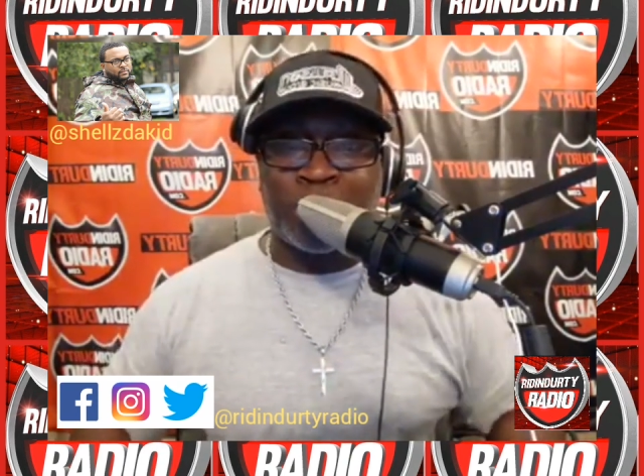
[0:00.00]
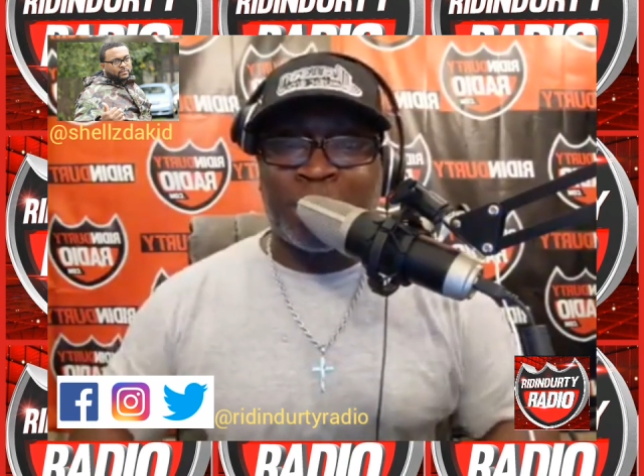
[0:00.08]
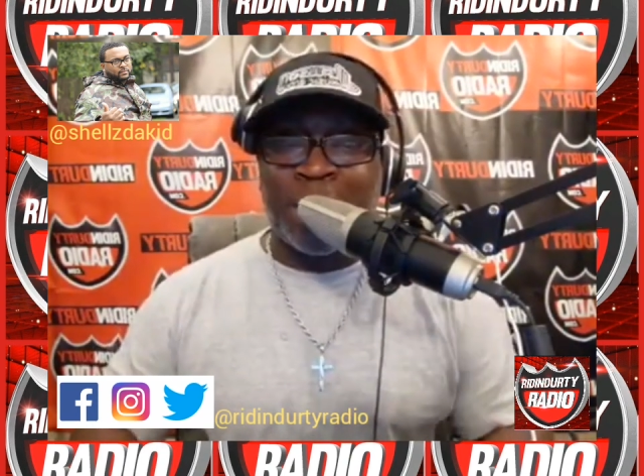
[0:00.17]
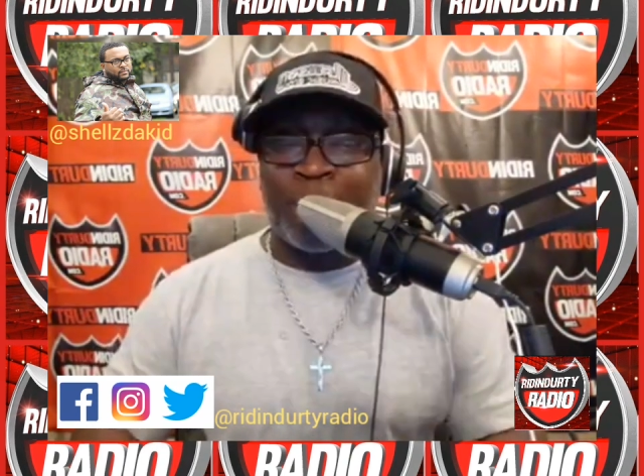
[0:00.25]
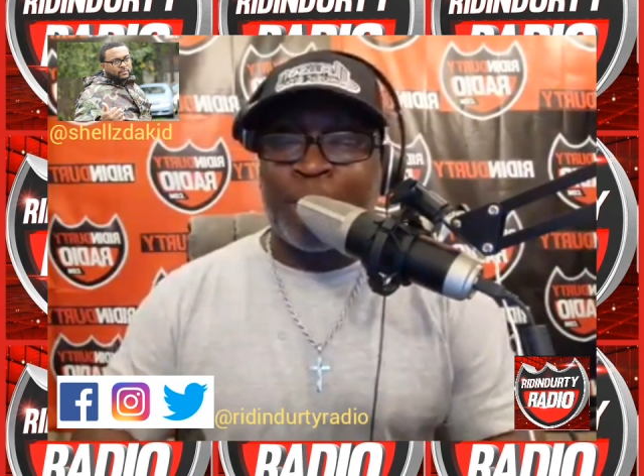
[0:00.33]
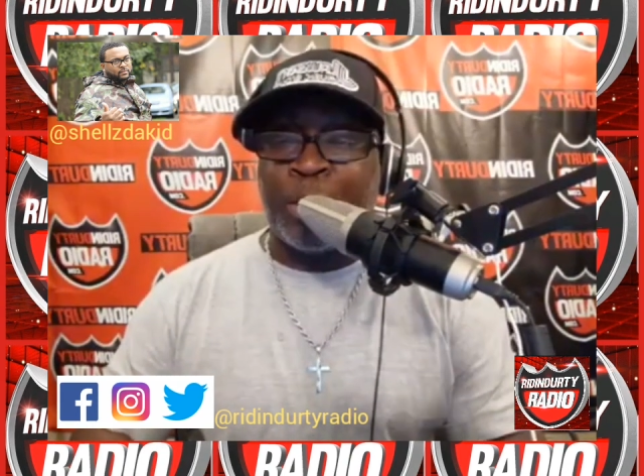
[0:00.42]
it's
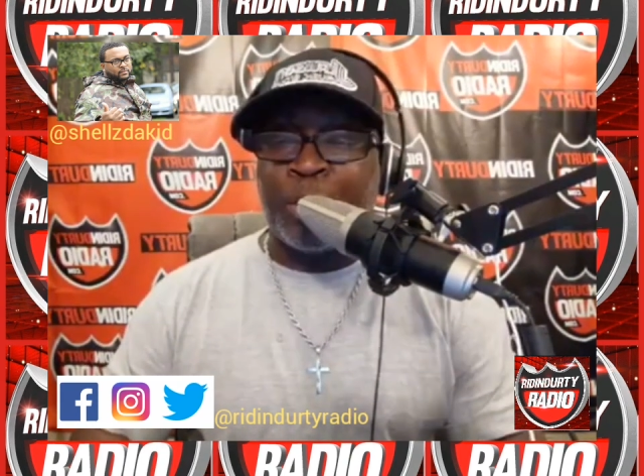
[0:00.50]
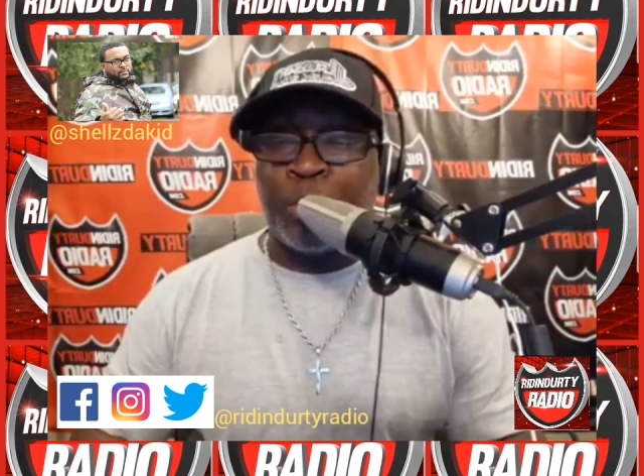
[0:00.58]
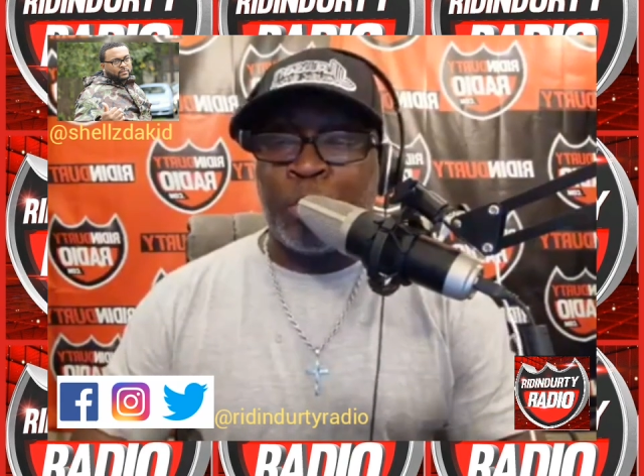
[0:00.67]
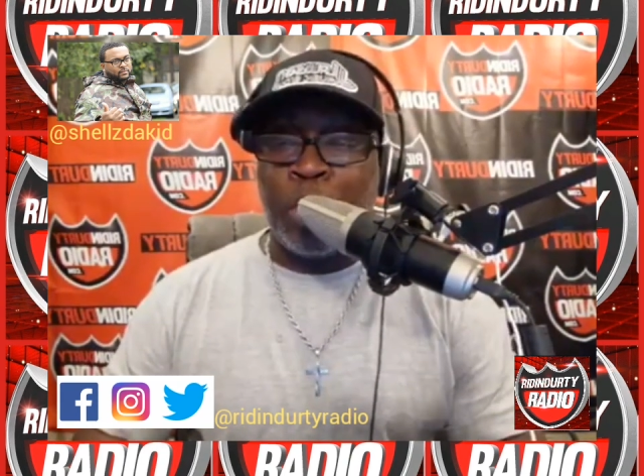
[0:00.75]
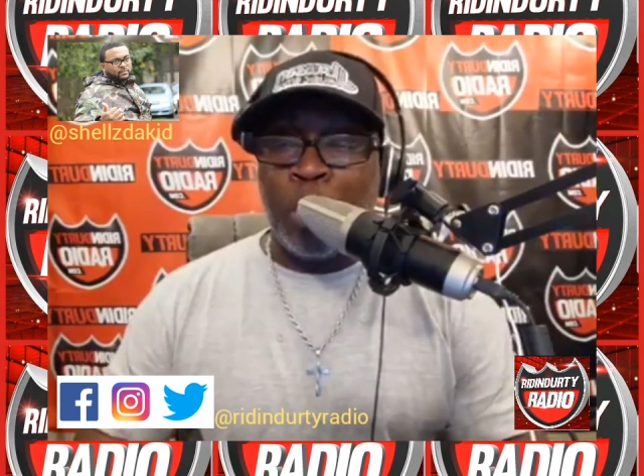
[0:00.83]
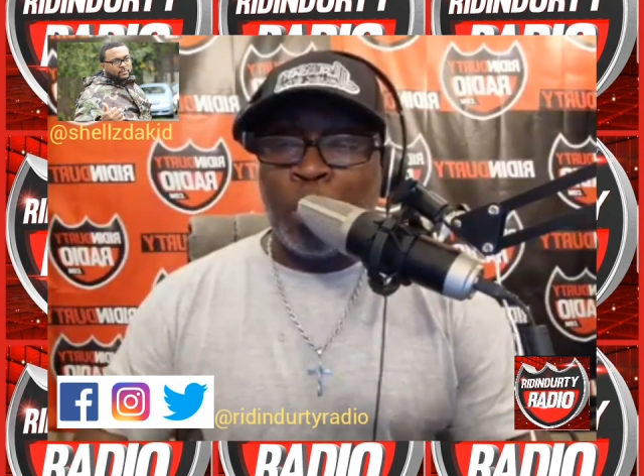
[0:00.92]
time for me to
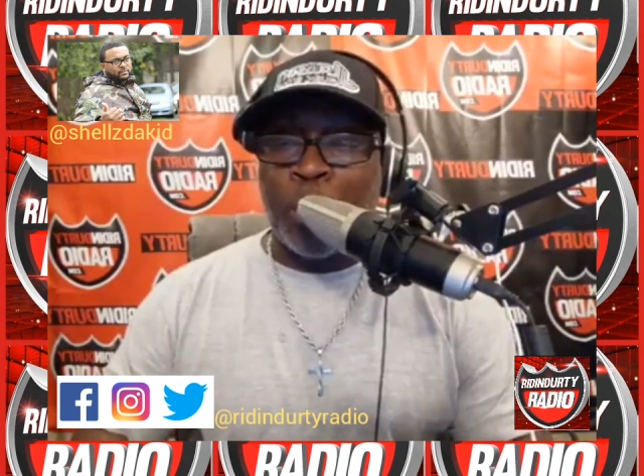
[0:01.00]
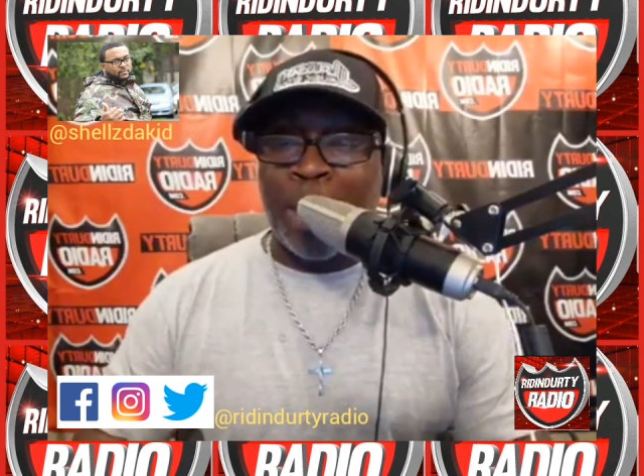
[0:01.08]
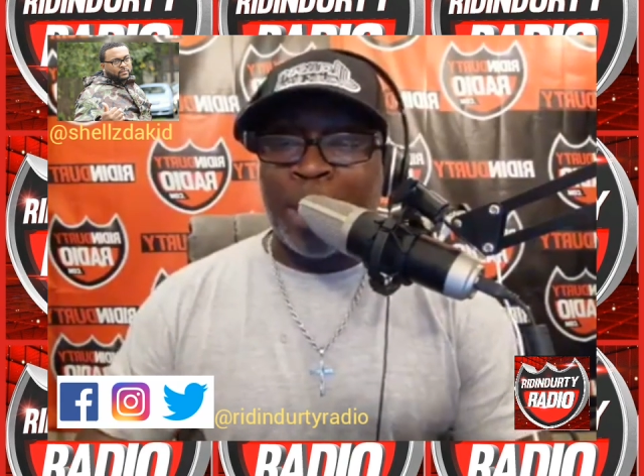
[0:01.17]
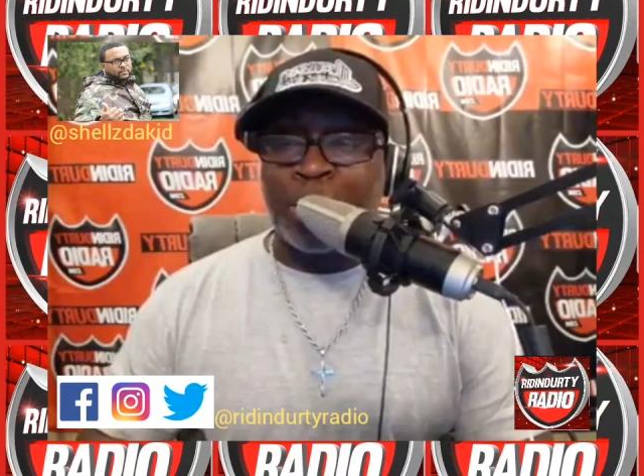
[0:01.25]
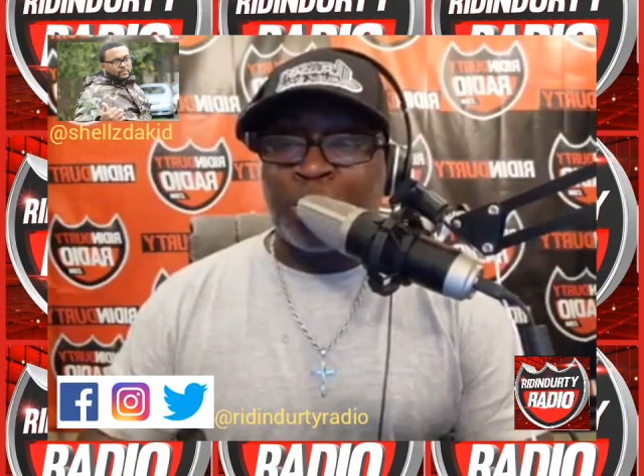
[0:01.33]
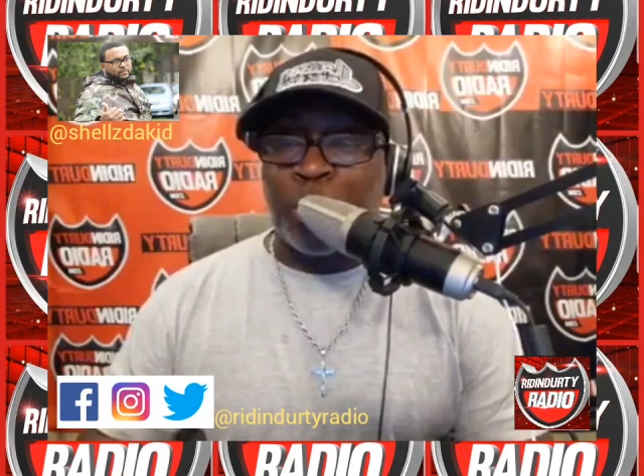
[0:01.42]
do what I
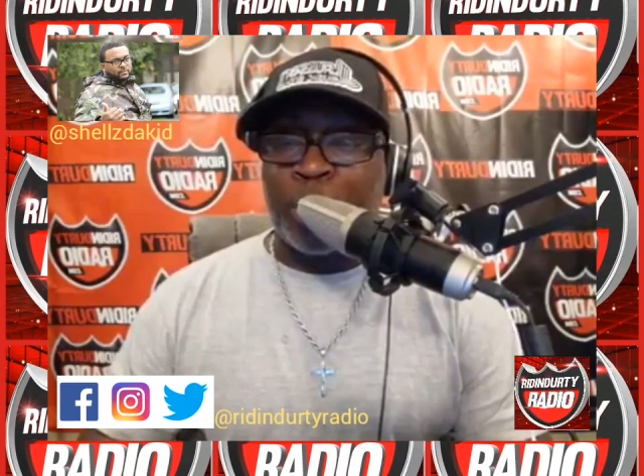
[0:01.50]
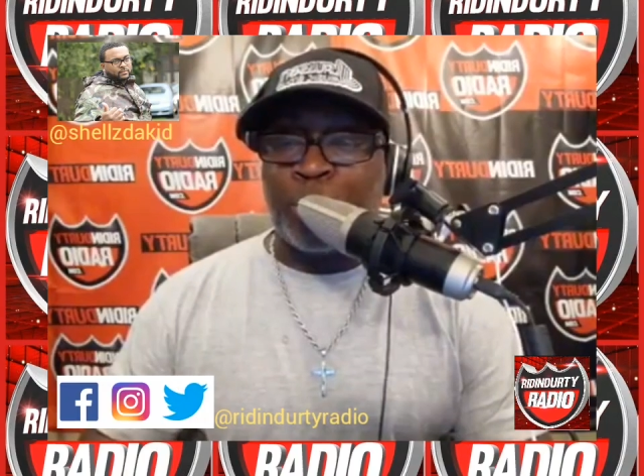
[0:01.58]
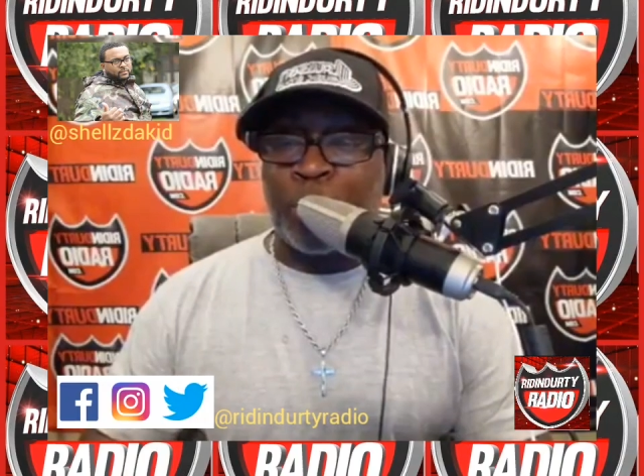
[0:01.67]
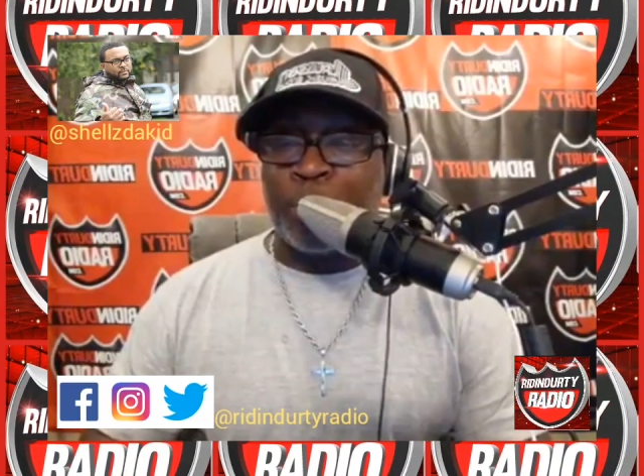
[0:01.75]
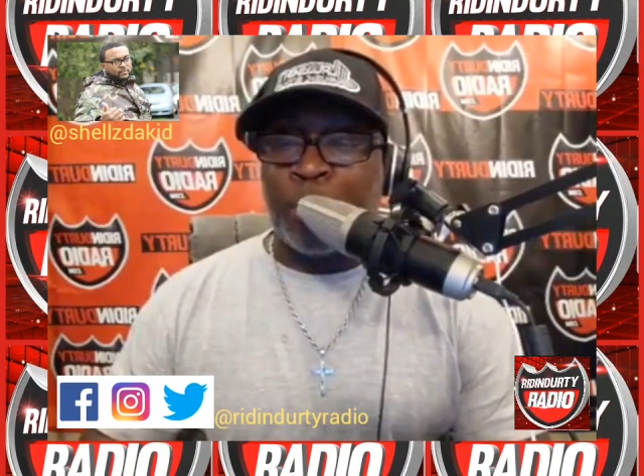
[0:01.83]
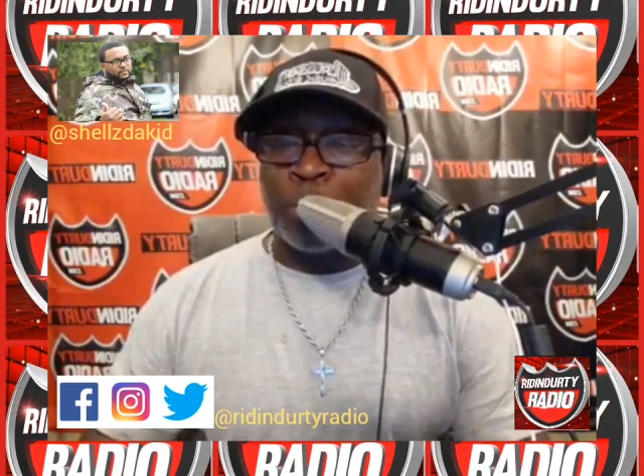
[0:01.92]
enjoy
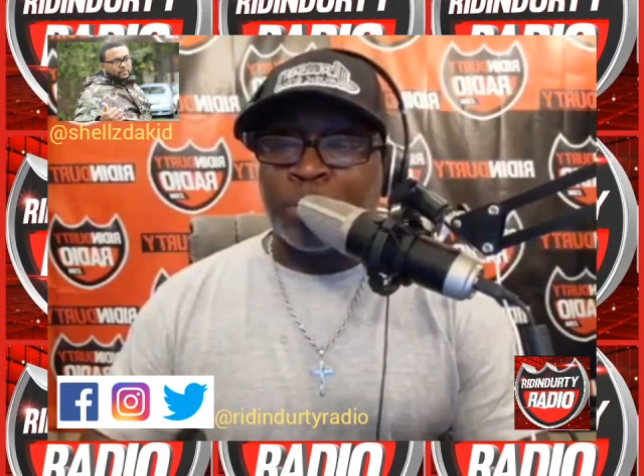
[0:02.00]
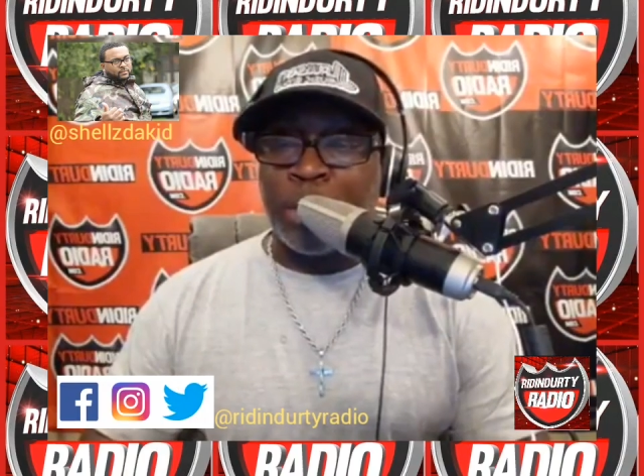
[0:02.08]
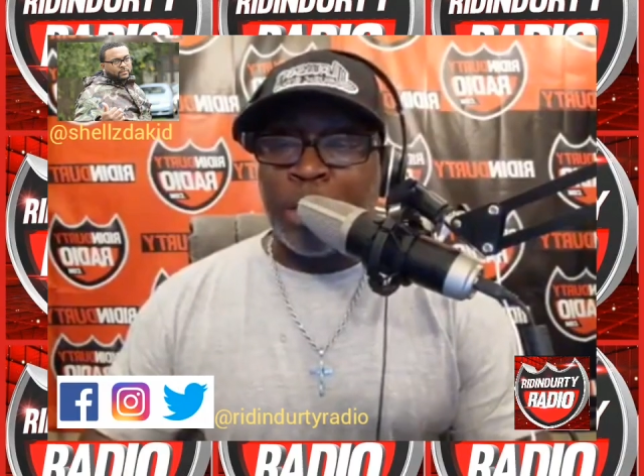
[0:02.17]
doing most.